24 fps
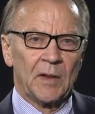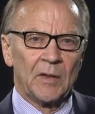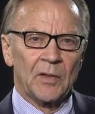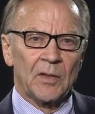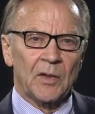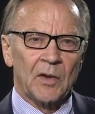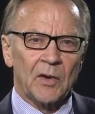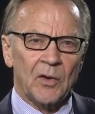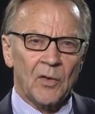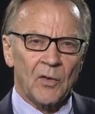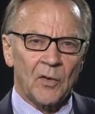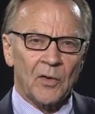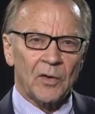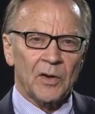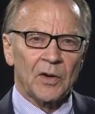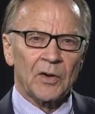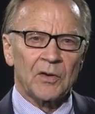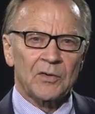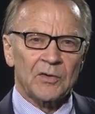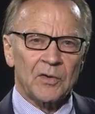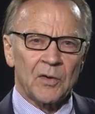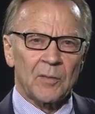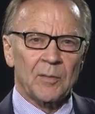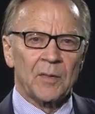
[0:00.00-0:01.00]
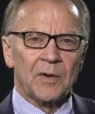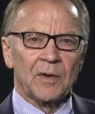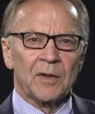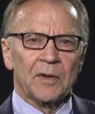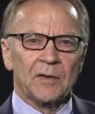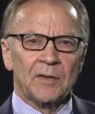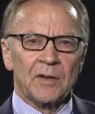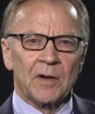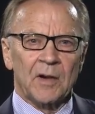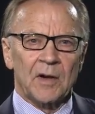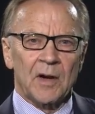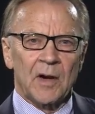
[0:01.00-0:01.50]
The court
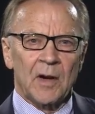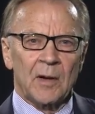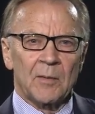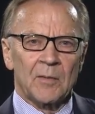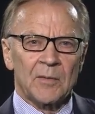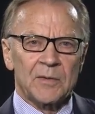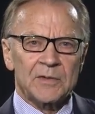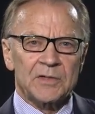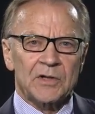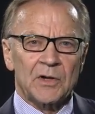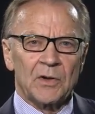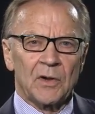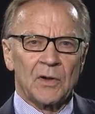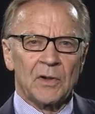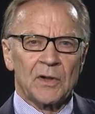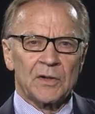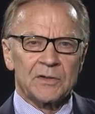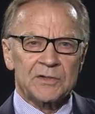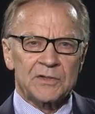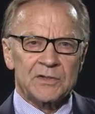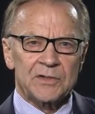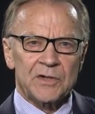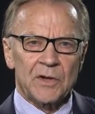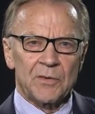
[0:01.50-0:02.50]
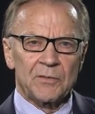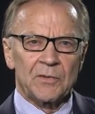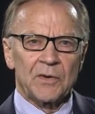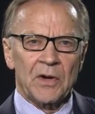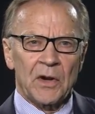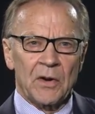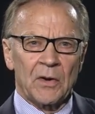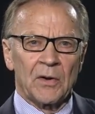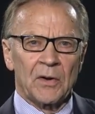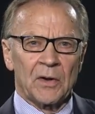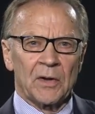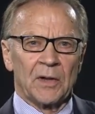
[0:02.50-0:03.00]
interpreted the Commerce Clause so
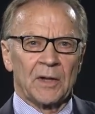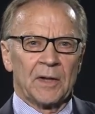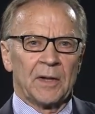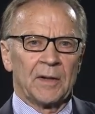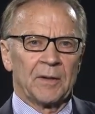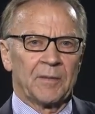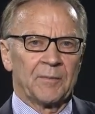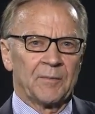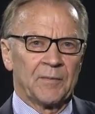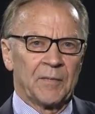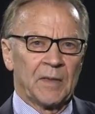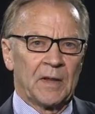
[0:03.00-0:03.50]
narrowly